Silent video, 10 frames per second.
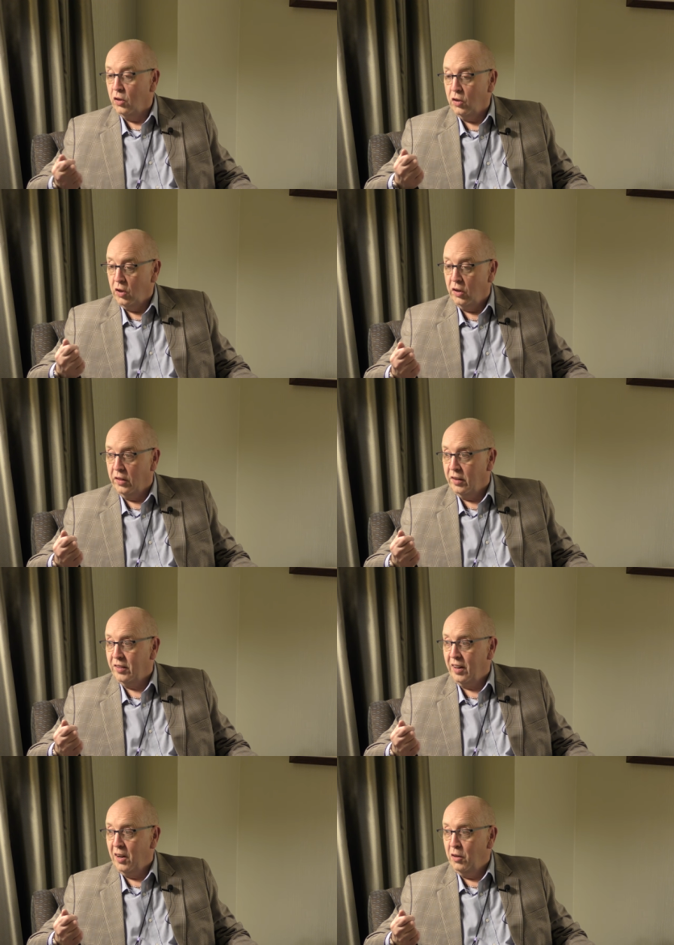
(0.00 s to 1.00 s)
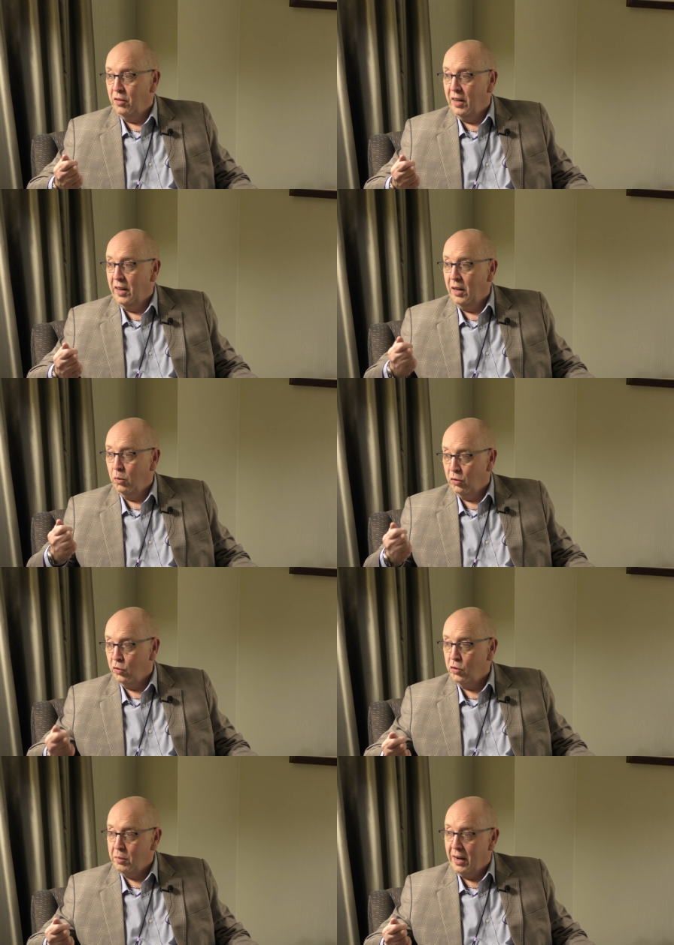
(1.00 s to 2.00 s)
turning the cassette over, it was
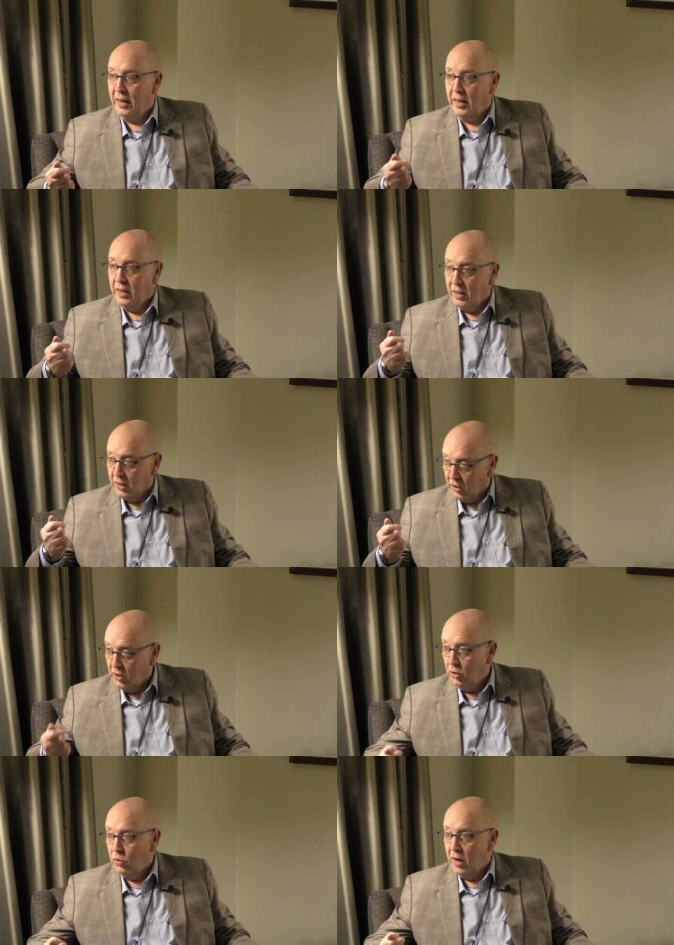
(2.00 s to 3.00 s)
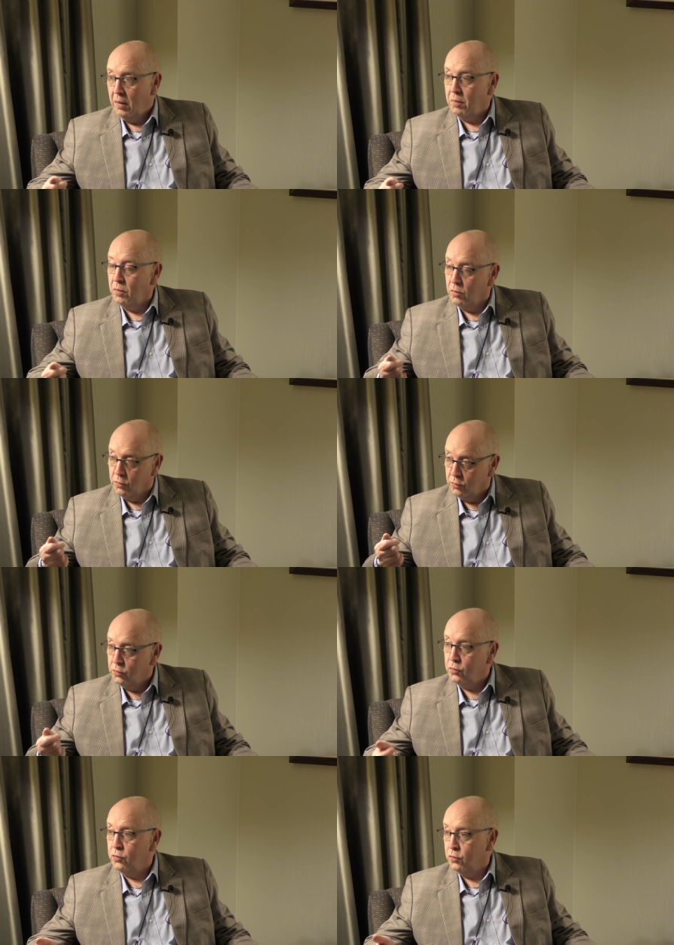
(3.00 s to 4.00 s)
automatically queued up
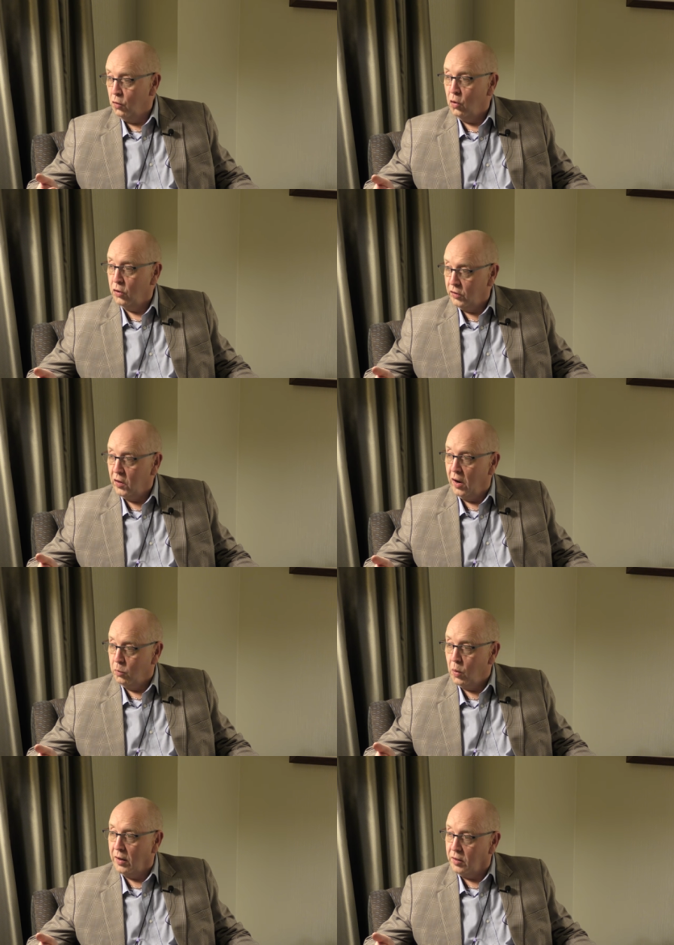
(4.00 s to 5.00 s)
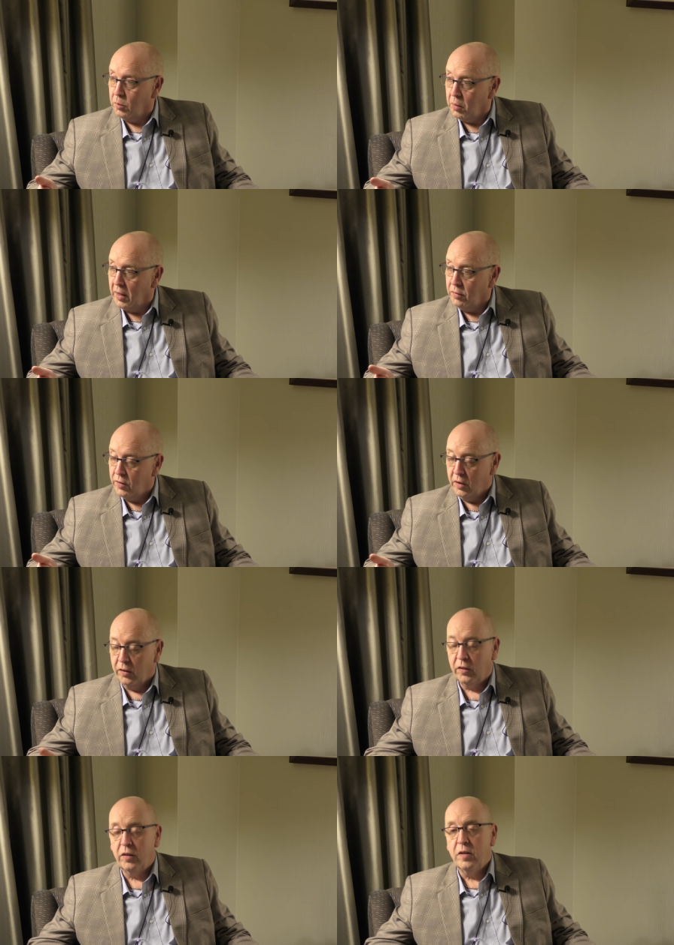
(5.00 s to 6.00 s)
for side one to play
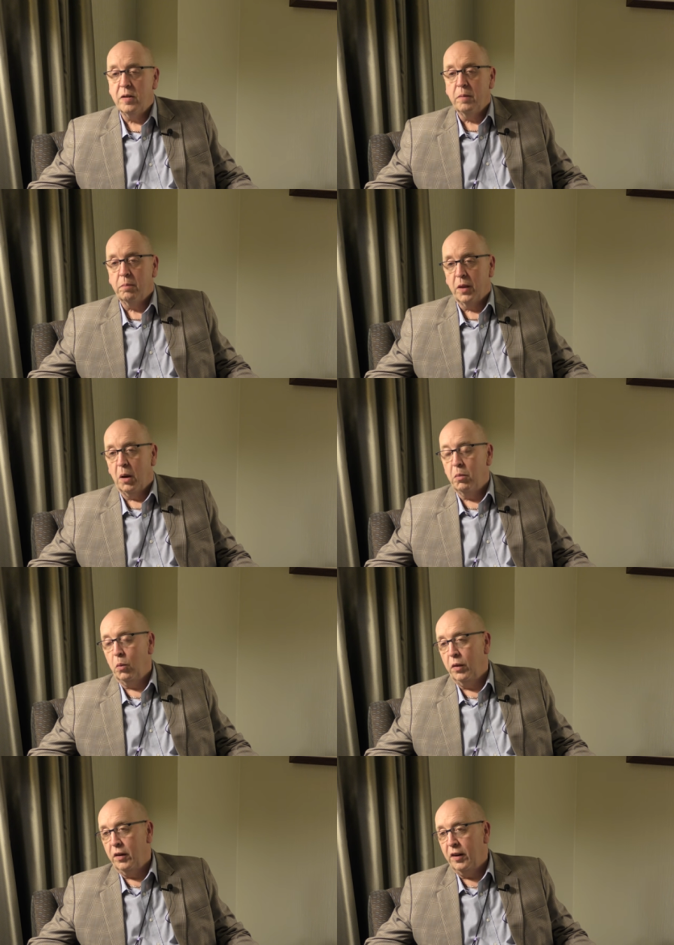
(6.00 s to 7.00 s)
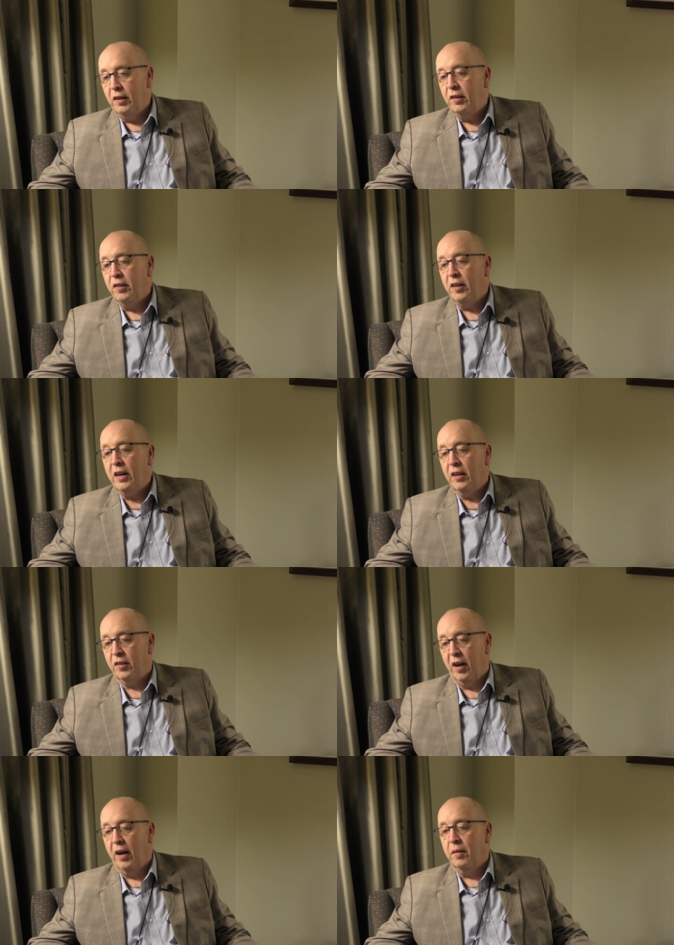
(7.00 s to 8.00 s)
first. But with the DCC
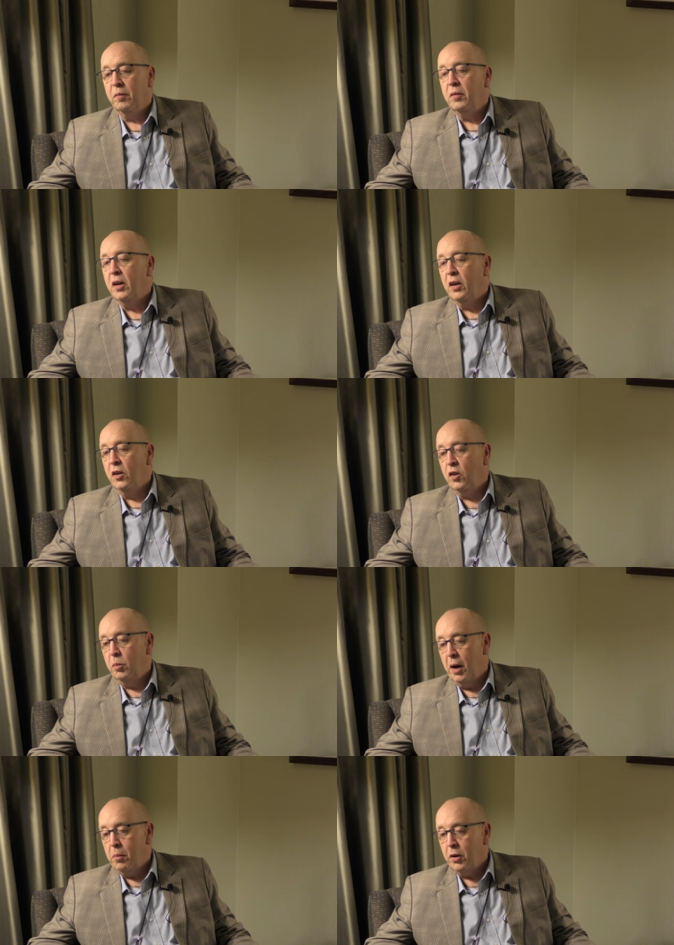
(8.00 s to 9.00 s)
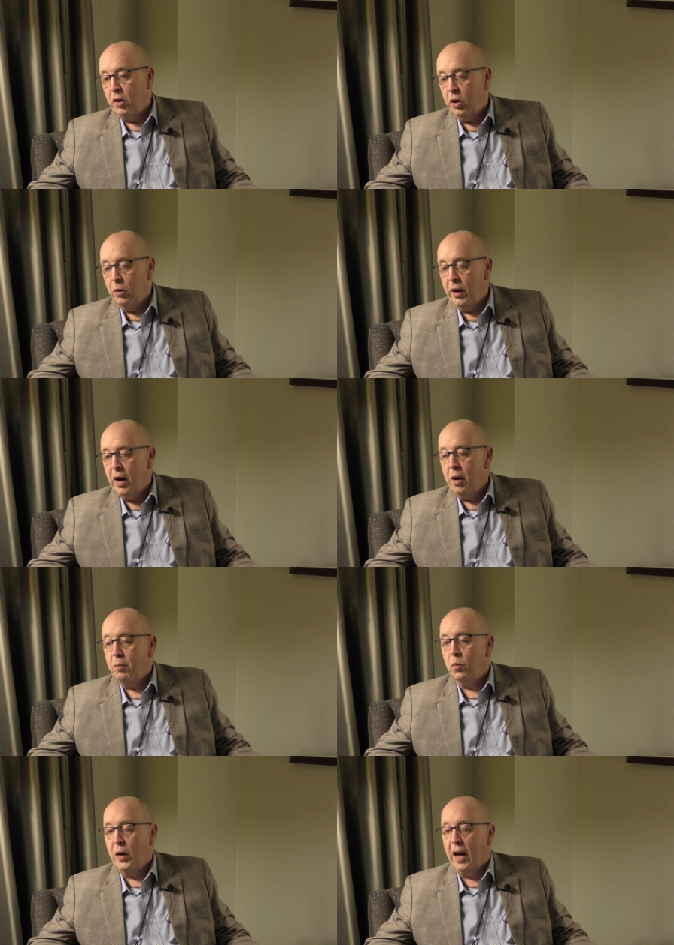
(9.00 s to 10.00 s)
cassette, to be able to queue it up,
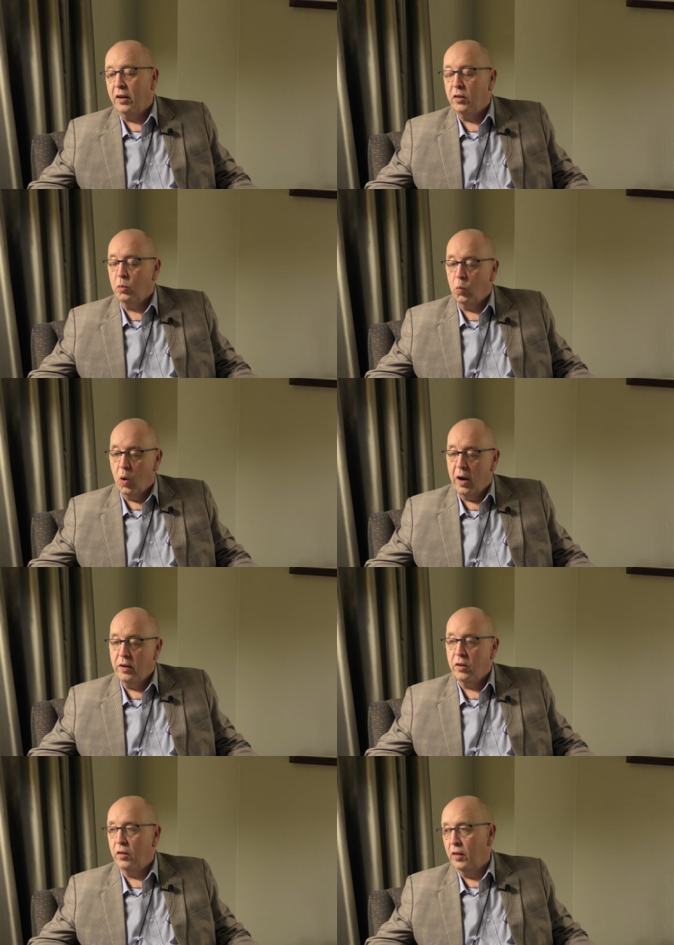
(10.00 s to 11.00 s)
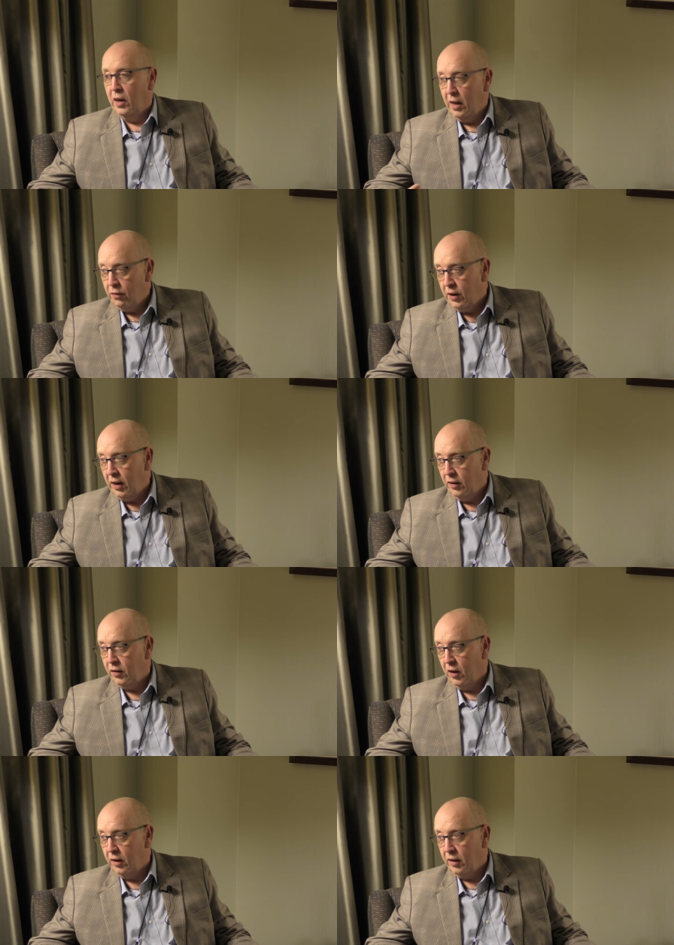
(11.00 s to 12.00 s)
we had to wind on the left hand
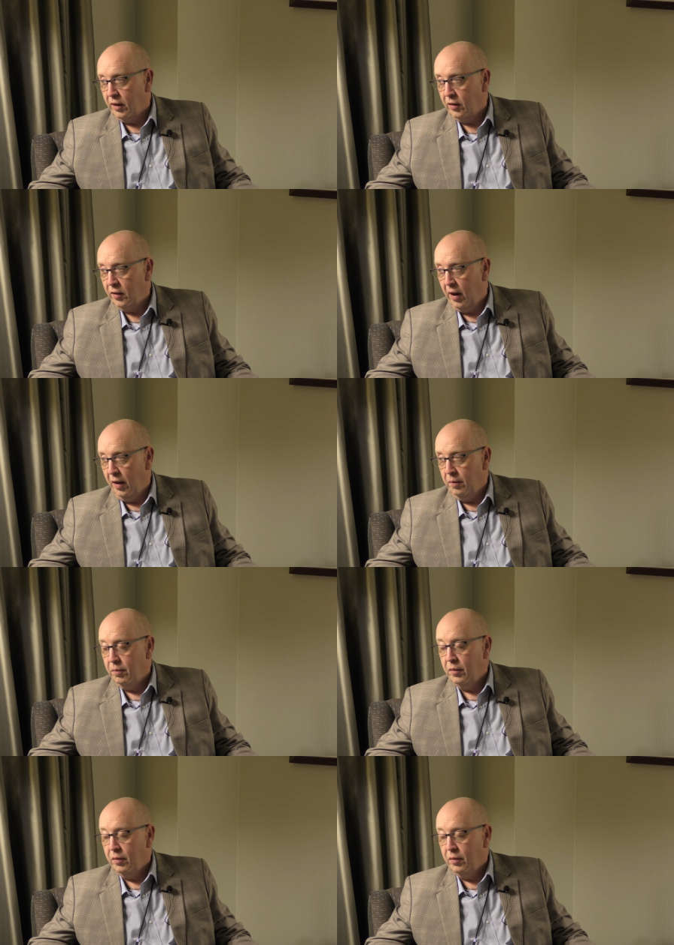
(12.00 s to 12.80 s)
side of the cassette.